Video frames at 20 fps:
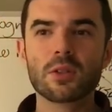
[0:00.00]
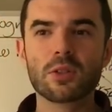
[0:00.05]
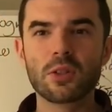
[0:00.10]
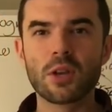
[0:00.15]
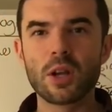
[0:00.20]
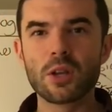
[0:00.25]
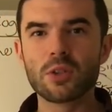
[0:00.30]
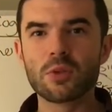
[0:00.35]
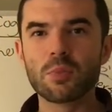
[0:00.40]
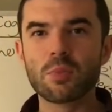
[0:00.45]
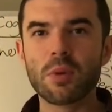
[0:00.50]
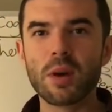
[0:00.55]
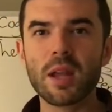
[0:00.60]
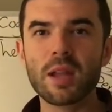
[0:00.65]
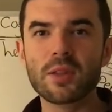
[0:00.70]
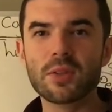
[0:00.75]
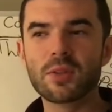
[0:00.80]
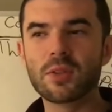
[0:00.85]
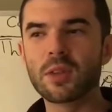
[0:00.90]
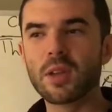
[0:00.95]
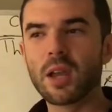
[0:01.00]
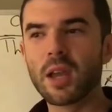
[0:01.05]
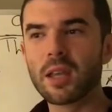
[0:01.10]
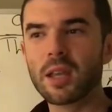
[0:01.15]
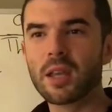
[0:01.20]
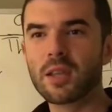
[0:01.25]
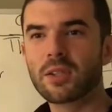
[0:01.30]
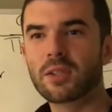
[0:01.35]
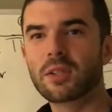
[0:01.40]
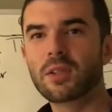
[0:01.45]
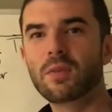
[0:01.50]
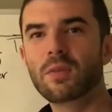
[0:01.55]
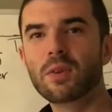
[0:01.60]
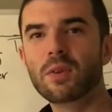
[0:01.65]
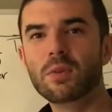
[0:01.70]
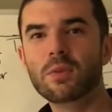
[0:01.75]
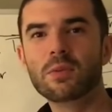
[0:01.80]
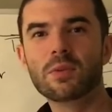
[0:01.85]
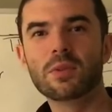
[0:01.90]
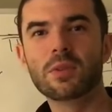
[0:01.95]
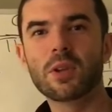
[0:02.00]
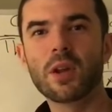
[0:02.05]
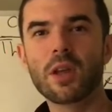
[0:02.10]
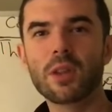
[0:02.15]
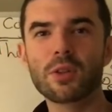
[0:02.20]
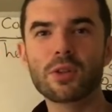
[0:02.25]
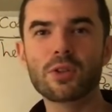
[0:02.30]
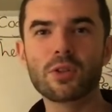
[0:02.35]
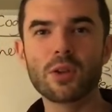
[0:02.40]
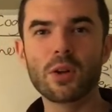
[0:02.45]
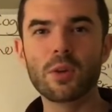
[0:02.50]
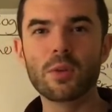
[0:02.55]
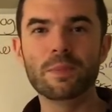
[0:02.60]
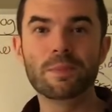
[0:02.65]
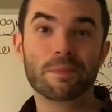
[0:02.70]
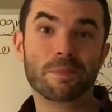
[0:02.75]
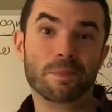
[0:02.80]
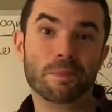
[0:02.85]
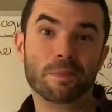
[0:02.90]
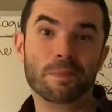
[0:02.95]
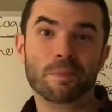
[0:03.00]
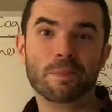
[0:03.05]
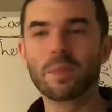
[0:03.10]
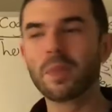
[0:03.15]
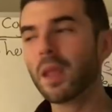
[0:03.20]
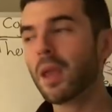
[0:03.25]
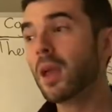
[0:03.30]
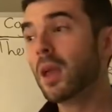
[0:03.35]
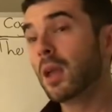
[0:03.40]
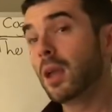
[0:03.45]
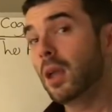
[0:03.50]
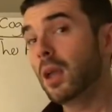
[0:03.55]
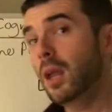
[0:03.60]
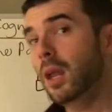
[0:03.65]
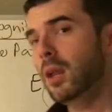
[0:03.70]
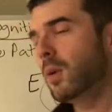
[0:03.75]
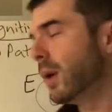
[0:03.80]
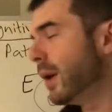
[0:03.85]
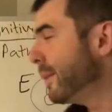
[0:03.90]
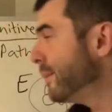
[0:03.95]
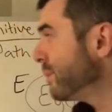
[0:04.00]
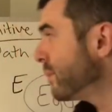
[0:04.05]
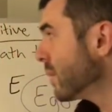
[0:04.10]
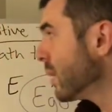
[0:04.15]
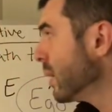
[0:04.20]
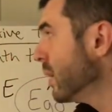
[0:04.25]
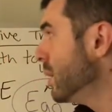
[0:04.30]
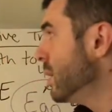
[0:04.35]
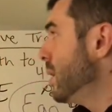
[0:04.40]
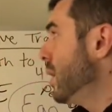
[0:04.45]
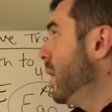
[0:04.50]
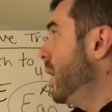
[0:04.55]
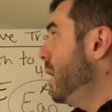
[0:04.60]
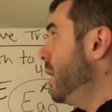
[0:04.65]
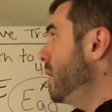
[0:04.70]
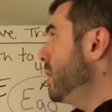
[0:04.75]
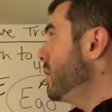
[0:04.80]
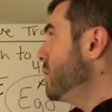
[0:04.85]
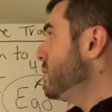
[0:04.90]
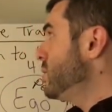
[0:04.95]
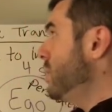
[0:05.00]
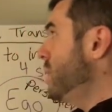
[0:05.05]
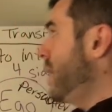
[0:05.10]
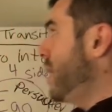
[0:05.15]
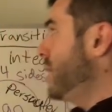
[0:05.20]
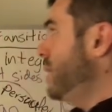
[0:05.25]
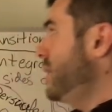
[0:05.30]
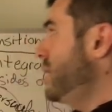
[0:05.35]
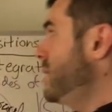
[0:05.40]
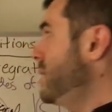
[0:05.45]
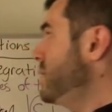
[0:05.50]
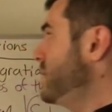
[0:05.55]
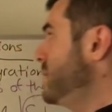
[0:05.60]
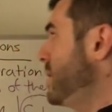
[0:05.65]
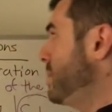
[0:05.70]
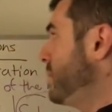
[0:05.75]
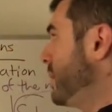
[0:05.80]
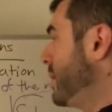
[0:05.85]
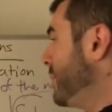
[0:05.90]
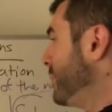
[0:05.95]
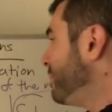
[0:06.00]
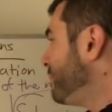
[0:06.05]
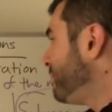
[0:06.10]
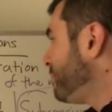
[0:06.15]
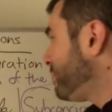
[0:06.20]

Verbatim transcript: touch brains, I guess, if you saw the show. Anyway, uh, so yeah, the ESTP.